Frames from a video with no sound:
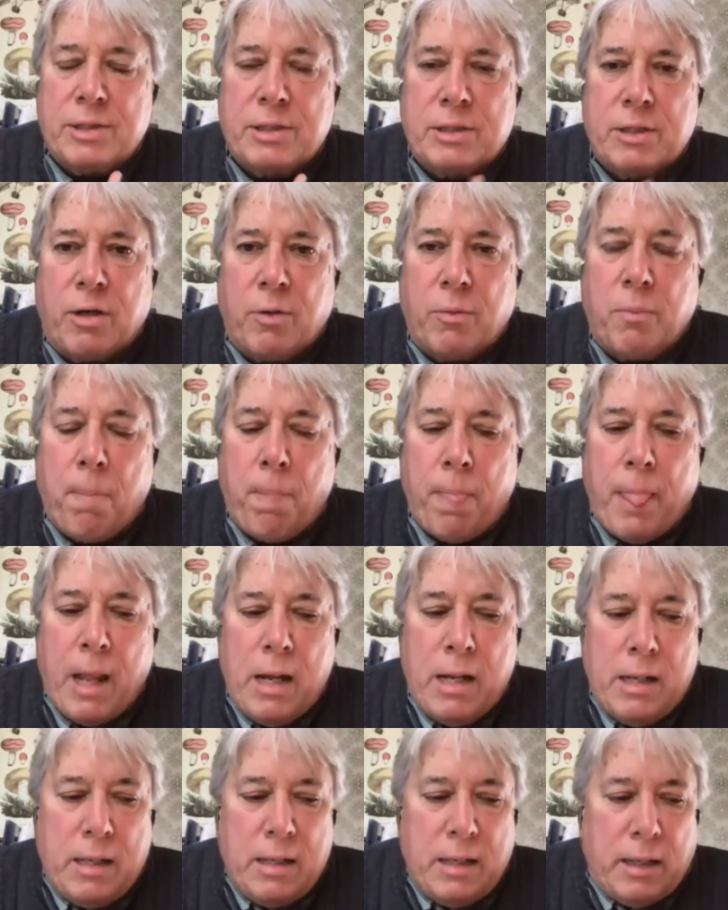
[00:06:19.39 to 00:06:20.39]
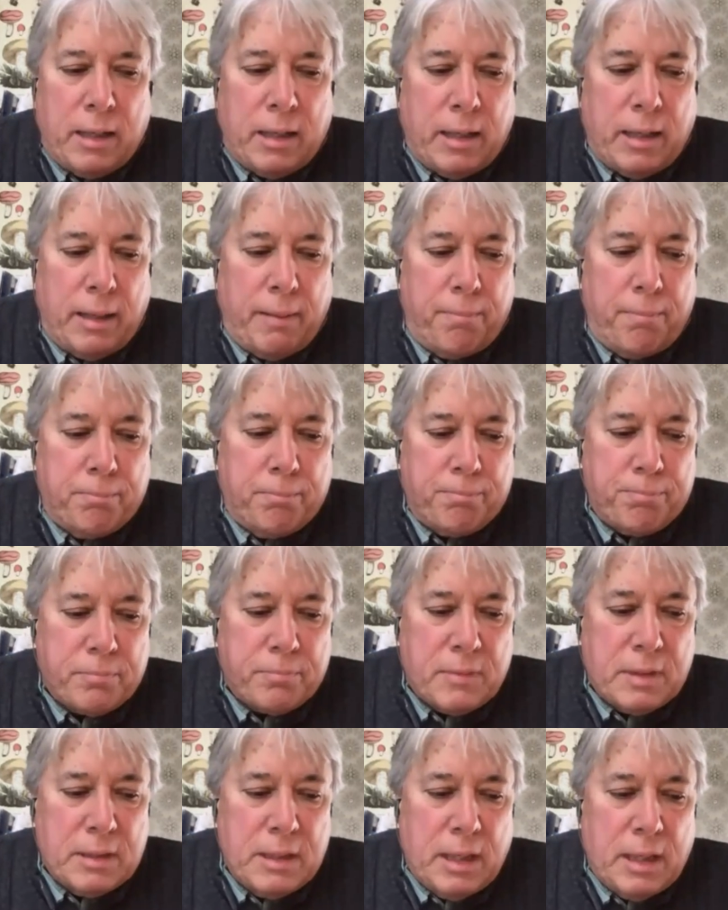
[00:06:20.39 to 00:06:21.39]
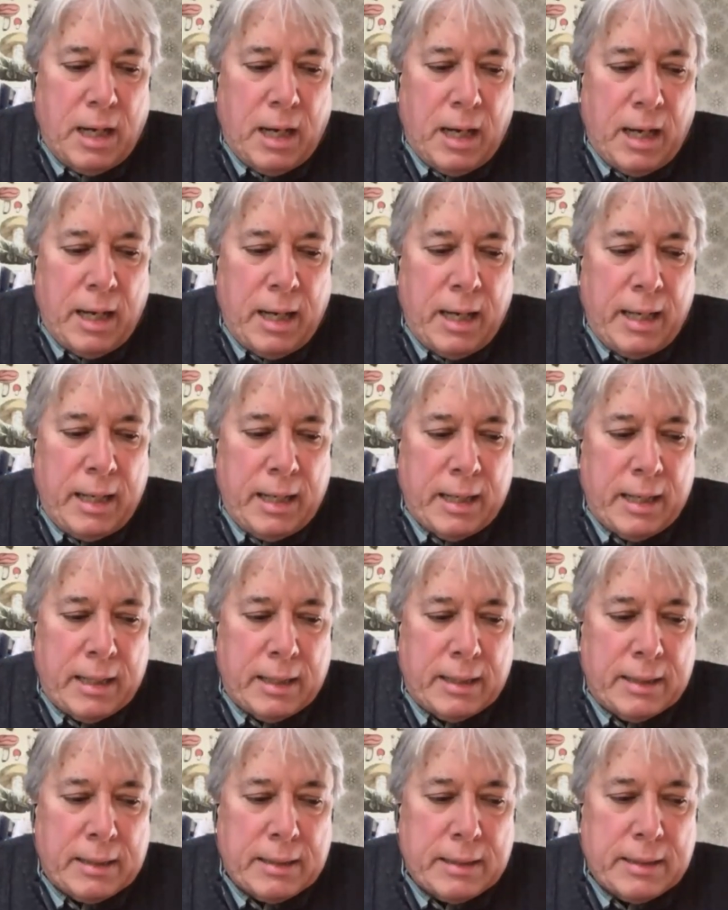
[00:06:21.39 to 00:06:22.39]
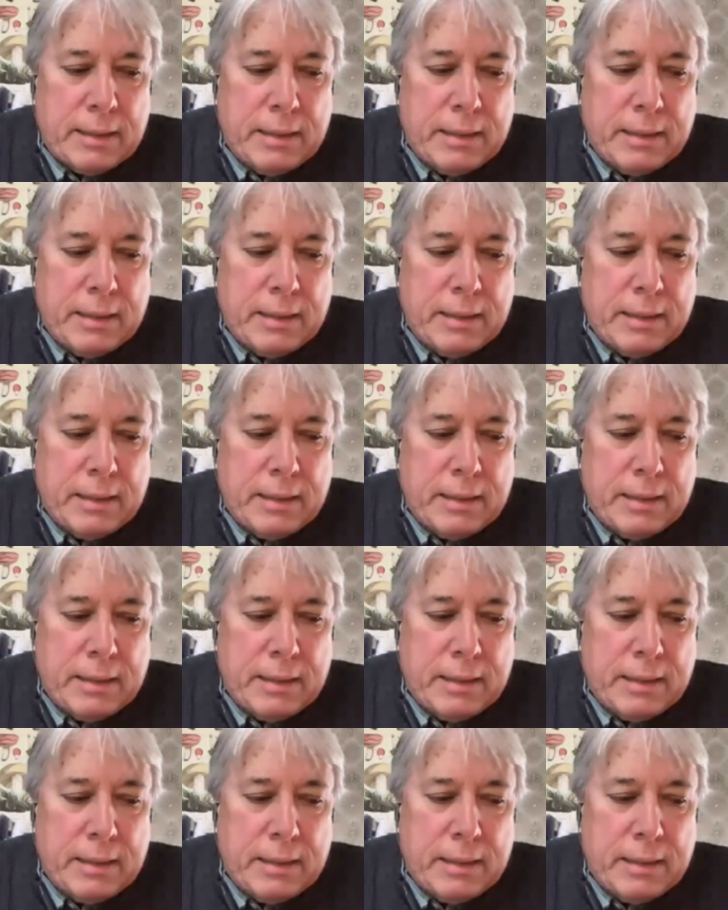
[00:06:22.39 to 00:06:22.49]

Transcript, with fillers: So um, I, uh,